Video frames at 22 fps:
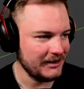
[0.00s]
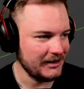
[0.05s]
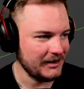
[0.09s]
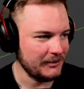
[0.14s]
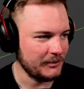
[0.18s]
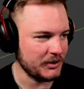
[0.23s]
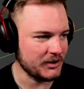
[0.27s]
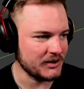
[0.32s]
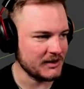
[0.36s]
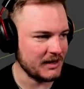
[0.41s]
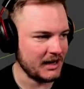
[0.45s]

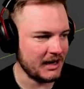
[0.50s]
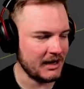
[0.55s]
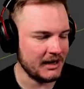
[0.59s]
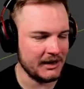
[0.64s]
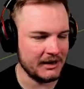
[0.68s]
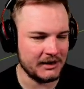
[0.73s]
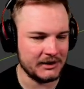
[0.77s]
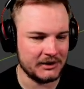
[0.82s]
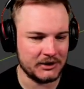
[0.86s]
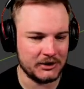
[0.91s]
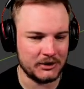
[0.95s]
Because
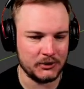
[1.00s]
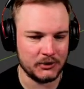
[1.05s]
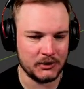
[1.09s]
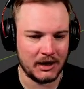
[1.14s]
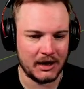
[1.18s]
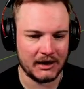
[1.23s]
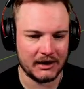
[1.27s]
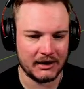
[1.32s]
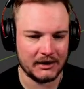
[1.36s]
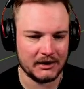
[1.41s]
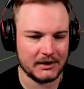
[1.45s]
I do
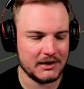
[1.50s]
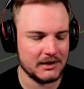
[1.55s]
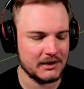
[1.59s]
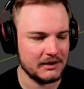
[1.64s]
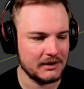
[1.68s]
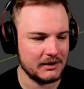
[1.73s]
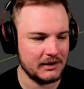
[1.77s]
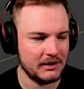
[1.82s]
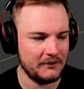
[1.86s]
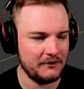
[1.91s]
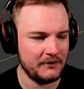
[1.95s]
like it.
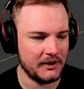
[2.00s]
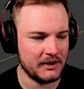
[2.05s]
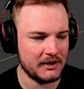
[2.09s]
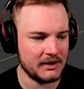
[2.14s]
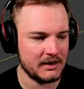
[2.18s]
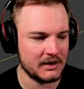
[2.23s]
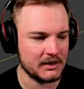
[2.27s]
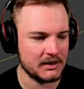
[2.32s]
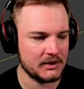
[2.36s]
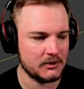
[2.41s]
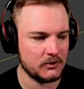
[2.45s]

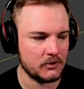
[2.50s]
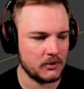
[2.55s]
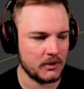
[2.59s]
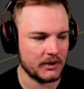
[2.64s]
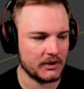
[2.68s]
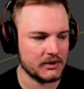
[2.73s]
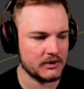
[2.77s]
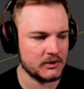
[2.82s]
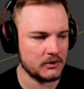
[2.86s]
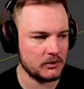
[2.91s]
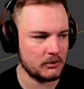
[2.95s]
Fitness works
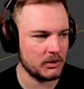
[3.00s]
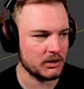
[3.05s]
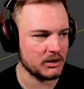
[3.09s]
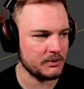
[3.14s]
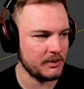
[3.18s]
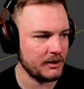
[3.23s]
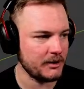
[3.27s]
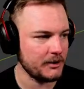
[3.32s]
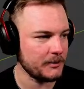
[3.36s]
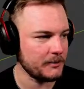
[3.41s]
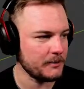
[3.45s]
so much
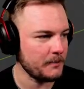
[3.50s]
better.